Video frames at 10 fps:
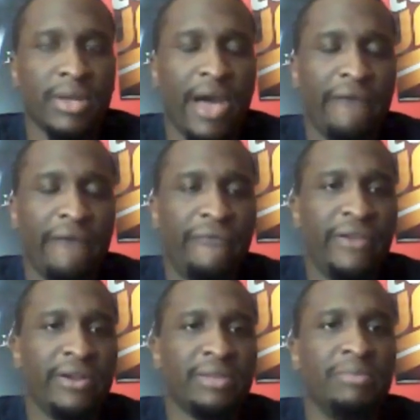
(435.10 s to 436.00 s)
I
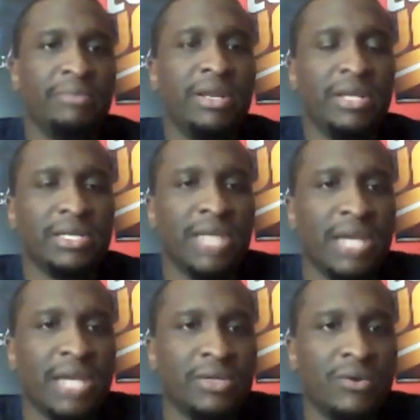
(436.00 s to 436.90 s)
figured the media is
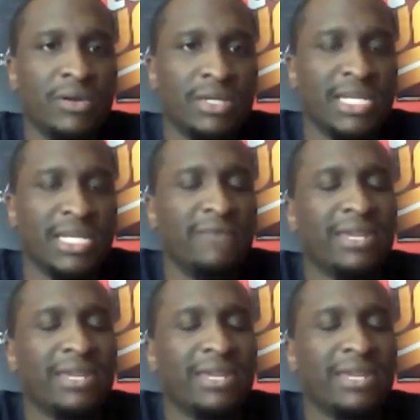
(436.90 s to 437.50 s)
not doing is giving